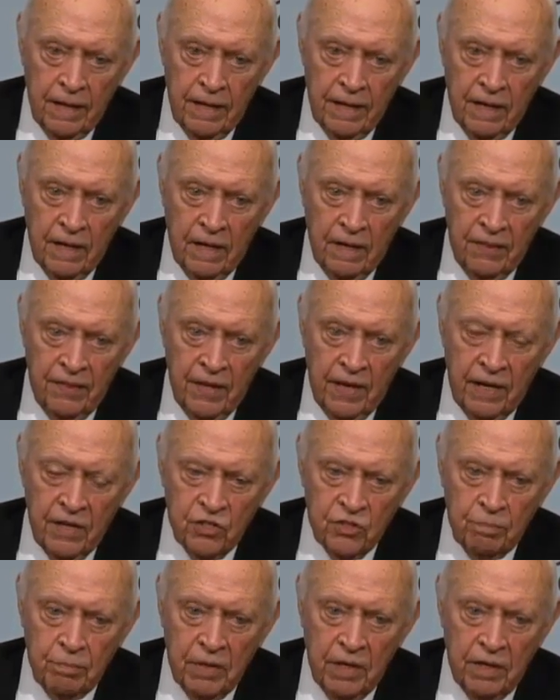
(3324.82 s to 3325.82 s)
and uh,
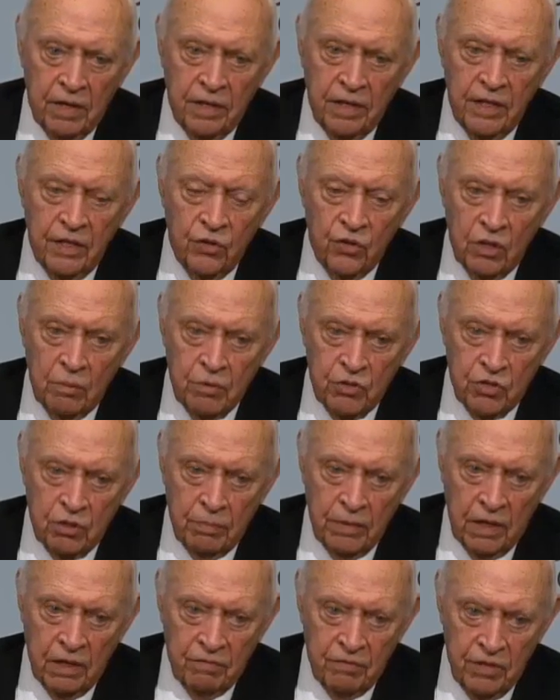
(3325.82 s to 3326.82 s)
that has made an
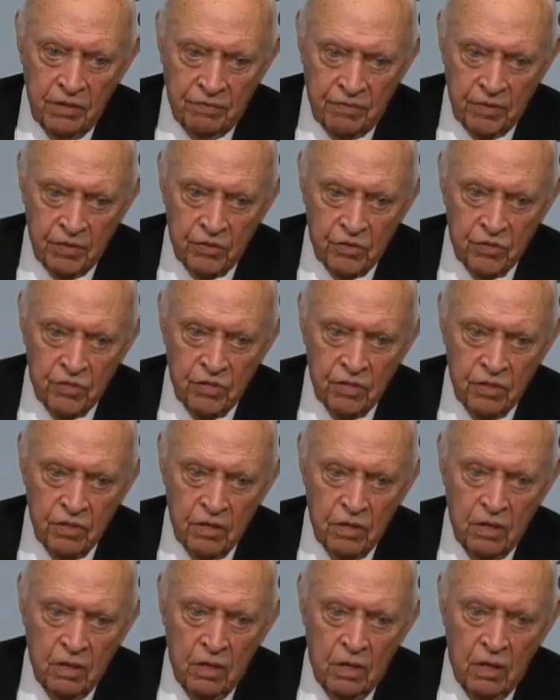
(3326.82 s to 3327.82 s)
enormous amount of
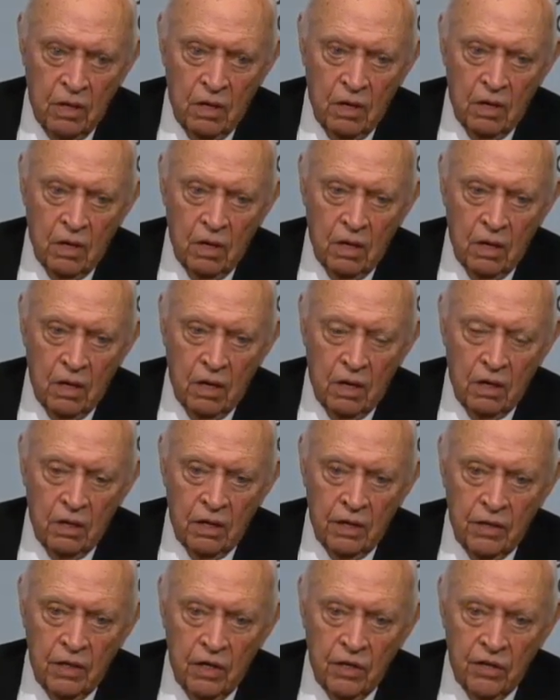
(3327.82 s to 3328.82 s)
difference.
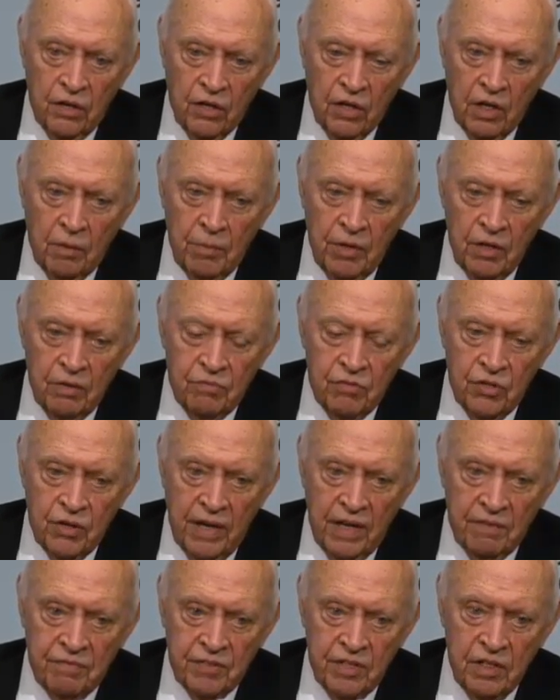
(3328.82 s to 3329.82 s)
Uh, an, an, army
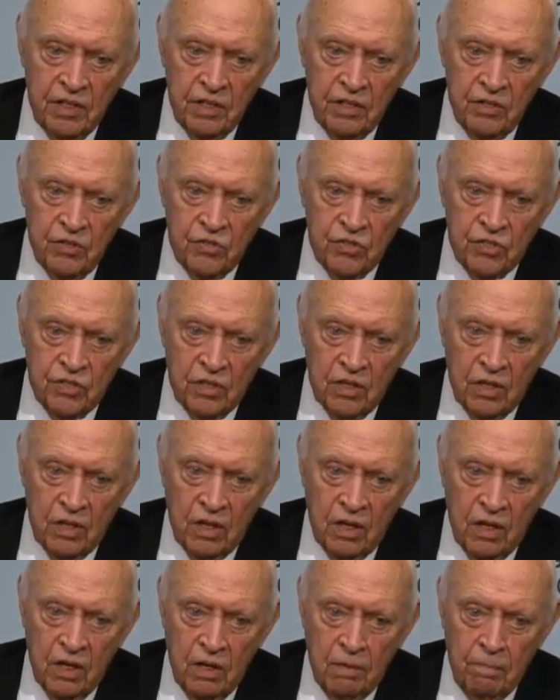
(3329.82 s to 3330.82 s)
of
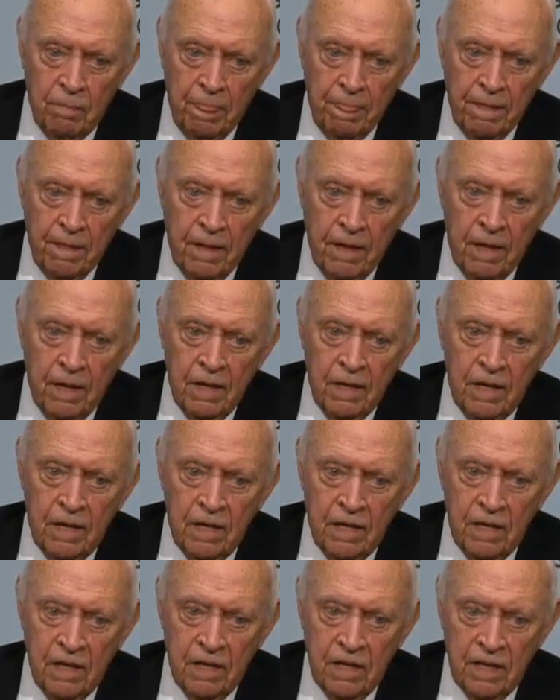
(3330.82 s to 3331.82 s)
draftees, um,
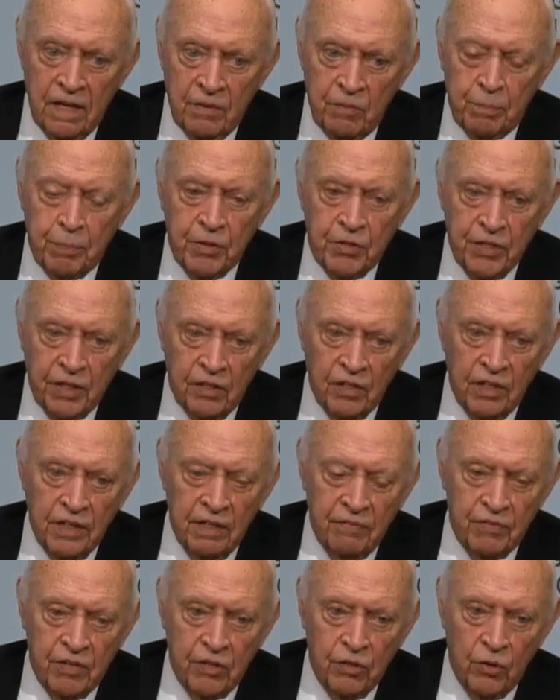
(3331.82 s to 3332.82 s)

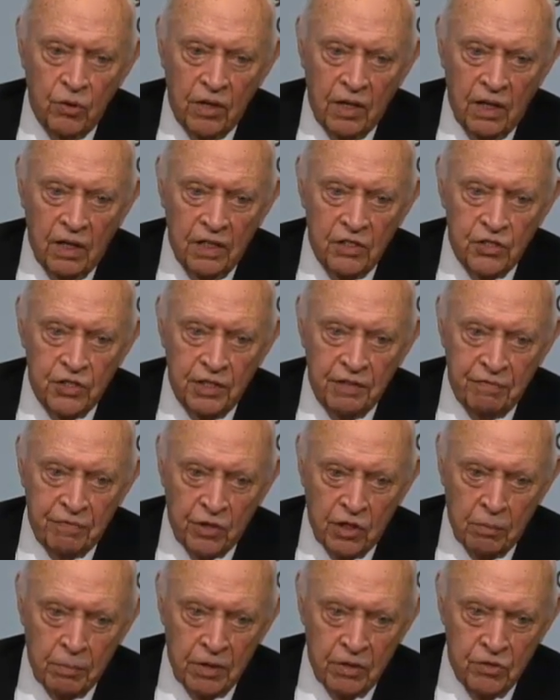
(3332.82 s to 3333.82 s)
particularly if there are no
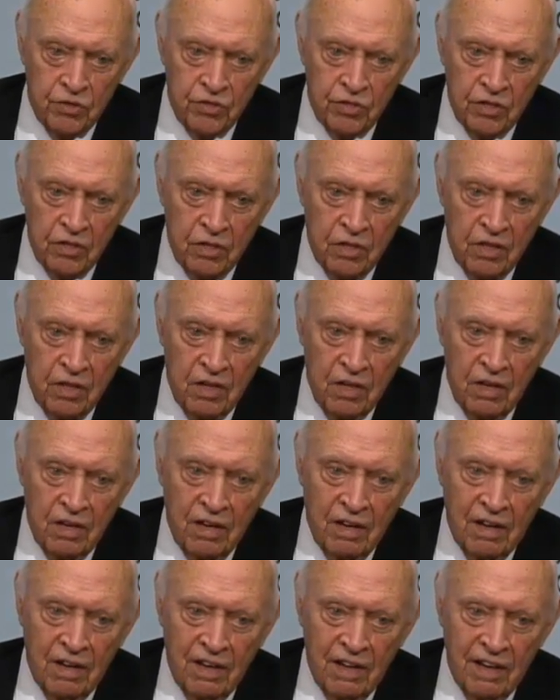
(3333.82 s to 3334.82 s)
college deferments,
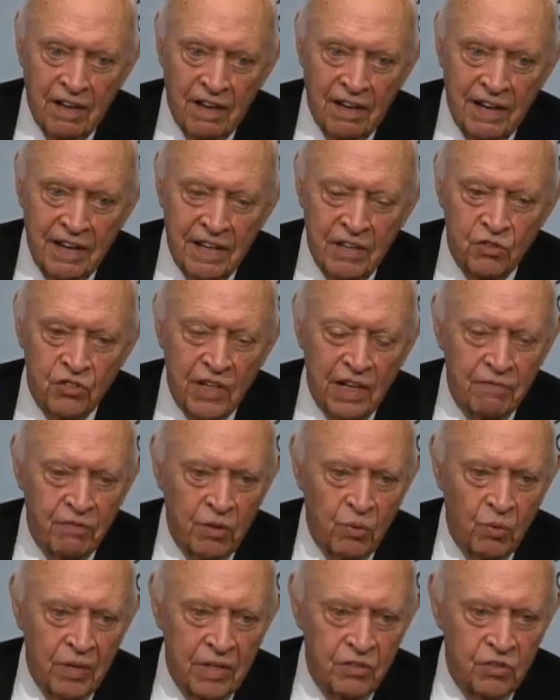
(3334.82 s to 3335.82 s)
uh,
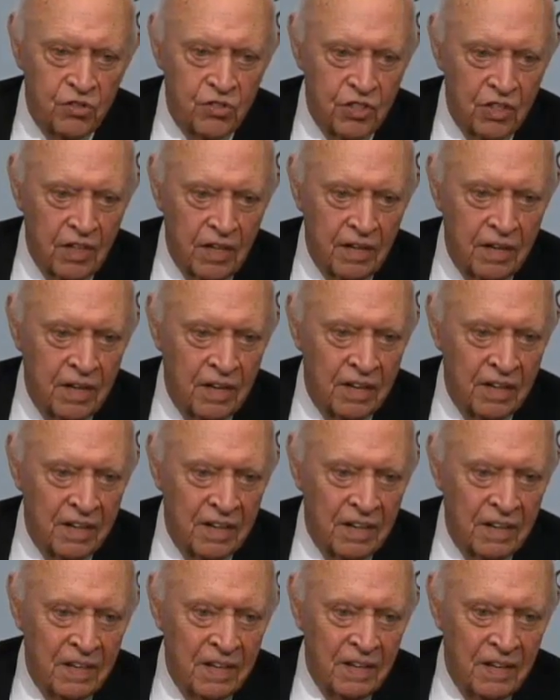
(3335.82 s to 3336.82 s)
it's everyone's
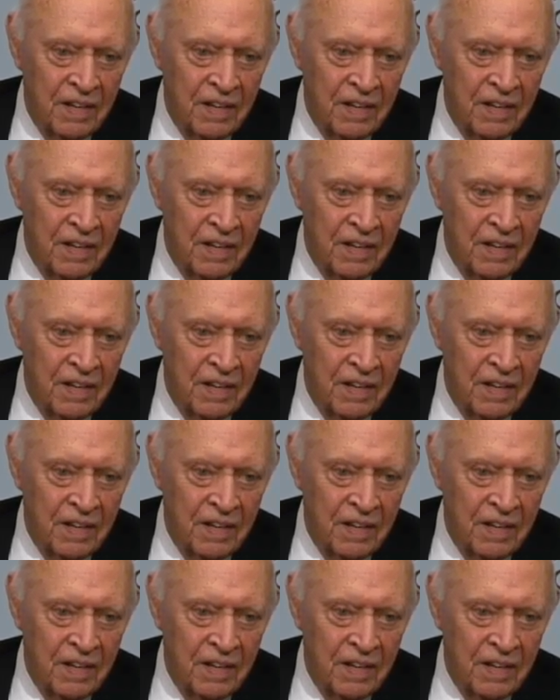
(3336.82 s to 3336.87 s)
son